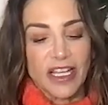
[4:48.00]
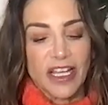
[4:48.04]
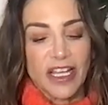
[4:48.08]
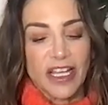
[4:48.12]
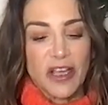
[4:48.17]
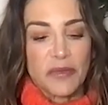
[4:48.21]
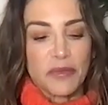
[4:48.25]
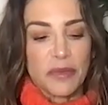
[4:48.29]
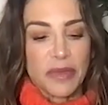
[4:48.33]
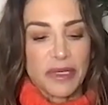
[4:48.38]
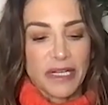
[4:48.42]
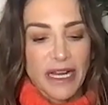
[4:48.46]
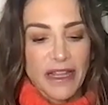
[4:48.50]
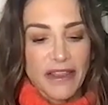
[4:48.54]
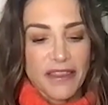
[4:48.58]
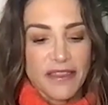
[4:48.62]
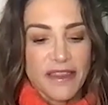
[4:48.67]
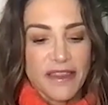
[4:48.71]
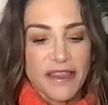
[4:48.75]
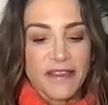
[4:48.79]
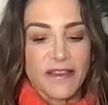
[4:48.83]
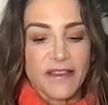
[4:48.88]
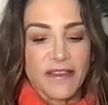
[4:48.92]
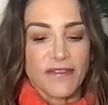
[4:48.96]
But I think
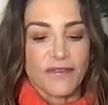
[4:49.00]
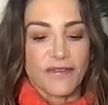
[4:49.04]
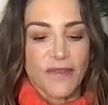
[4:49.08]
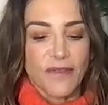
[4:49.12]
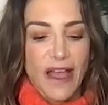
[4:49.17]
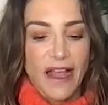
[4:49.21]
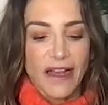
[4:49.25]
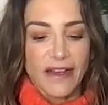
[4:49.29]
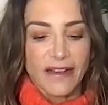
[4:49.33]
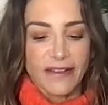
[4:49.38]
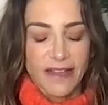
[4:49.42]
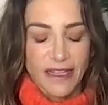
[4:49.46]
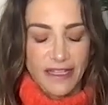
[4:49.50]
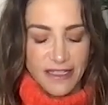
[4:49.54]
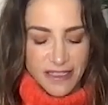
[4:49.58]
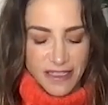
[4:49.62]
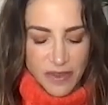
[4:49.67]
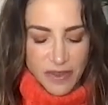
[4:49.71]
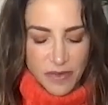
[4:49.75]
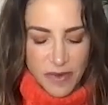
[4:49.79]
the fact that some of